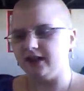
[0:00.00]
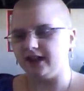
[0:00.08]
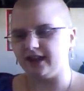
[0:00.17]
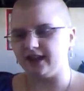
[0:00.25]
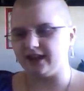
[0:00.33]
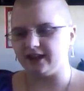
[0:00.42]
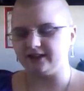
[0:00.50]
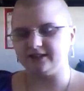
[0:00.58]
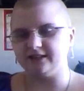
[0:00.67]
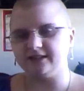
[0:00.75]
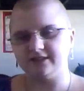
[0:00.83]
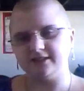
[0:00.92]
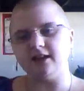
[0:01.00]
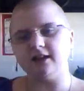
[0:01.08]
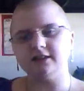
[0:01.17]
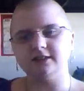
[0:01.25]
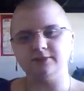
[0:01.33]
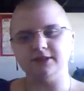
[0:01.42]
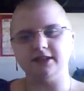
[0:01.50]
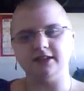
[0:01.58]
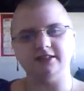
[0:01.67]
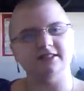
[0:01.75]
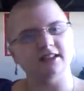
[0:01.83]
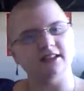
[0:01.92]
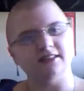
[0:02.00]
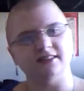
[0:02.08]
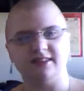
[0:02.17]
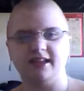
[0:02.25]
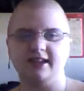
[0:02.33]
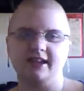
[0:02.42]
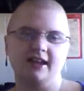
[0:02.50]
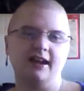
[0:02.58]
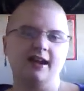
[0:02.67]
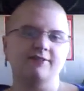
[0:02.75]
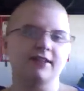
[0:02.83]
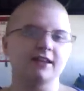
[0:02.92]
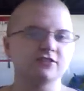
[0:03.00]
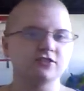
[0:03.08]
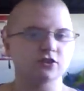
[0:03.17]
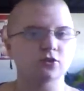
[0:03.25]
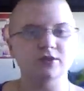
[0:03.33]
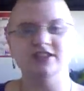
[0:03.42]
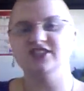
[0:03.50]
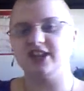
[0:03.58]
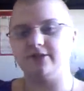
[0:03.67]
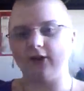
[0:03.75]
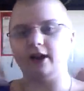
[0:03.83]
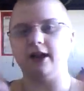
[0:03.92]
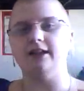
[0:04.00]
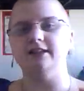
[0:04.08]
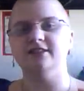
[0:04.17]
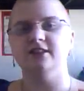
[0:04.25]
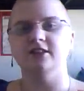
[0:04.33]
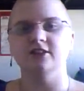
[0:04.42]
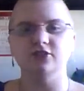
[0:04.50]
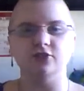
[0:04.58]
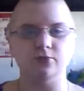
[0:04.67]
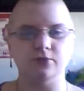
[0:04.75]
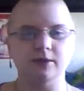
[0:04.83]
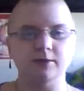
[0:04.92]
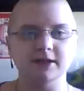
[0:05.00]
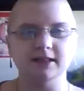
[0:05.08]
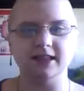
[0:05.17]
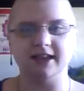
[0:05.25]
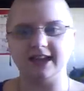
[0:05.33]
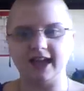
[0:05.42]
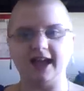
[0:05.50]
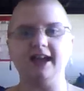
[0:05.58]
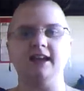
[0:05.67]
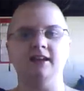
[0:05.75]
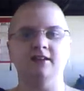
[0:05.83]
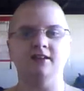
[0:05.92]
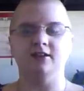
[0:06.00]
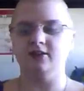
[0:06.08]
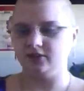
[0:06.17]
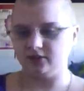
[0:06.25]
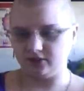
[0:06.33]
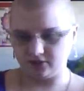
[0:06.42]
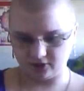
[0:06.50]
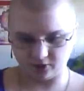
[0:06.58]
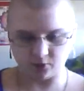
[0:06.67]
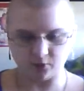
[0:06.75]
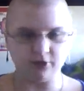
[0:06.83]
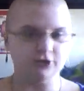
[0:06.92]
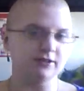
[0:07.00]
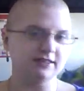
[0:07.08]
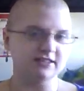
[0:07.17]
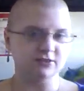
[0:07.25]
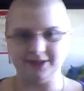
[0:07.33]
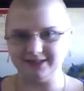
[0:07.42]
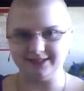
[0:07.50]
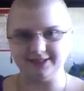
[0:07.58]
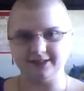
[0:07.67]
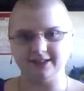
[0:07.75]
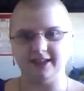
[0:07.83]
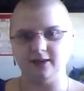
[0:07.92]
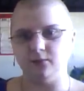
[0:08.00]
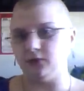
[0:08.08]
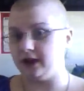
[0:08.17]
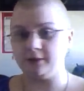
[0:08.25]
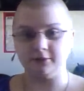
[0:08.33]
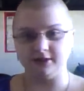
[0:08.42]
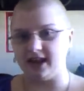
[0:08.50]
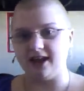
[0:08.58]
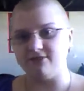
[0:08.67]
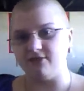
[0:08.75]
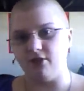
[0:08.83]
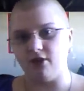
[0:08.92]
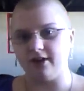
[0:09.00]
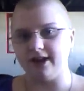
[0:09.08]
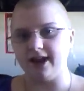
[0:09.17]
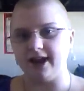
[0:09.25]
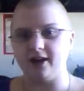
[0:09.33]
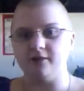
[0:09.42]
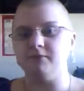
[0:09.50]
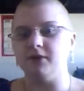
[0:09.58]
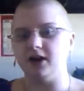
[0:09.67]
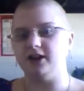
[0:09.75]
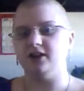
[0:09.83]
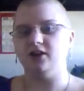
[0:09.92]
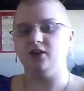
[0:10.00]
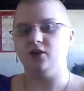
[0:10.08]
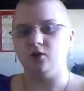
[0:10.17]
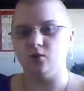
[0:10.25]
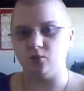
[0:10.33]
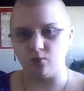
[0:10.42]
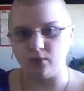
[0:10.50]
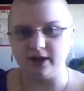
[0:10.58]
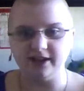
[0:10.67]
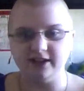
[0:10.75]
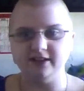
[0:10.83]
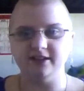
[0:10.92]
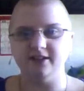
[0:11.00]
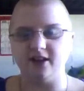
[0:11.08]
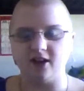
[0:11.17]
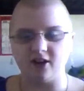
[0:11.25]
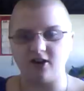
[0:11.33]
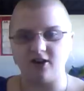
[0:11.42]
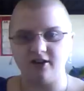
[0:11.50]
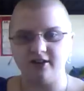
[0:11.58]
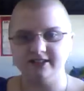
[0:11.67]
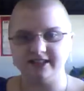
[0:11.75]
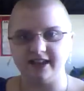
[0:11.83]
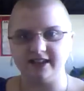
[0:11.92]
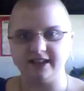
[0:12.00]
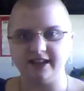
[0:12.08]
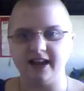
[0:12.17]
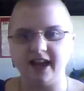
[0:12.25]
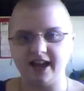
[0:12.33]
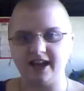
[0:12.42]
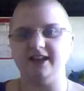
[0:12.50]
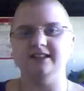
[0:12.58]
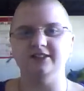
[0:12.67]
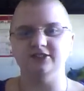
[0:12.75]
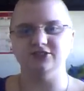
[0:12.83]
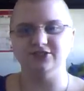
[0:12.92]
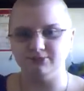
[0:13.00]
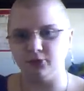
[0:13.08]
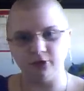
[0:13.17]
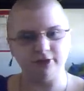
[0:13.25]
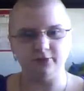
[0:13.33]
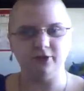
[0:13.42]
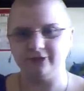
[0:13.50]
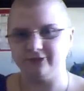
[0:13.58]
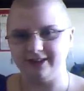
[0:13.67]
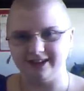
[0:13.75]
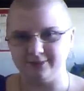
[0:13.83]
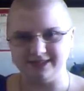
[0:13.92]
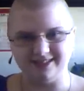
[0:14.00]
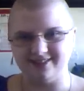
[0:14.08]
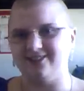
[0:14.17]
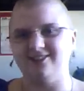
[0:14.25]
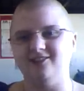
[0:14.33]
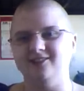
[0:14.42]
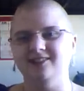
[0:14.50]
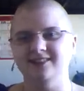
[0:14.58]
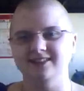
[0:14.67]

And it sucks because they can't have that. So we shave our heads so that we could be like, hey, we're doing this willingly, we're able to have the long hair, but we are saying, hey, there's more than one way to be a girl.